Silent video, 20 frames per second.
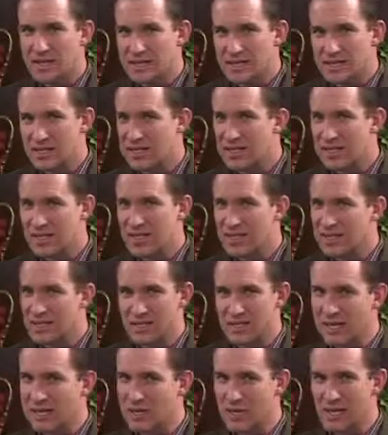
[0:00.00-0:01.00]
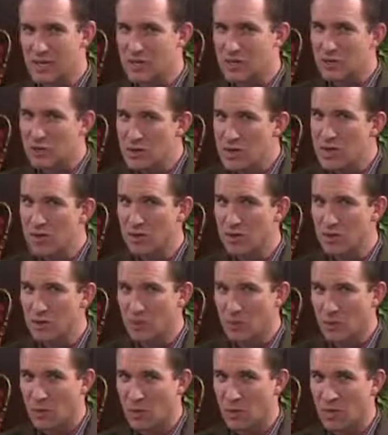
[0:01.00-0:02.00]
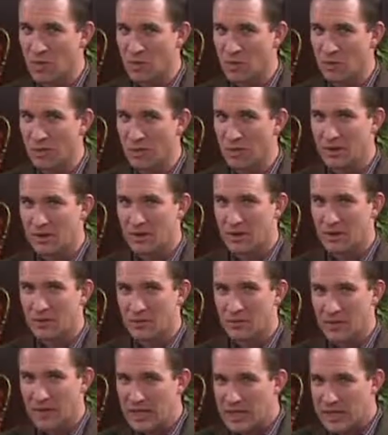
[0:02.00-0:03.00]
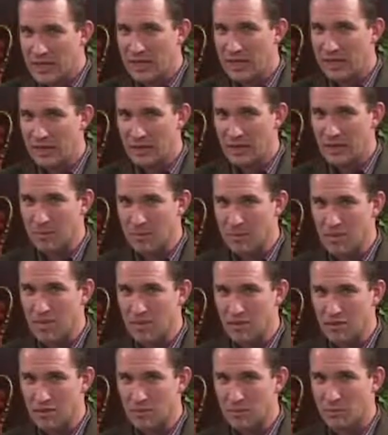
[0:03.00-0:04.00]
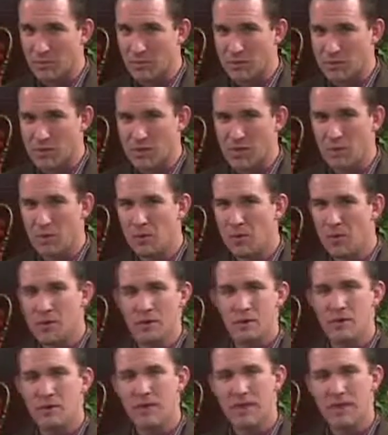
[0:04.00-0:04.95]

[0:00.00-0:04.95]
sin as a descriptive word for anything pleasurable. And so when we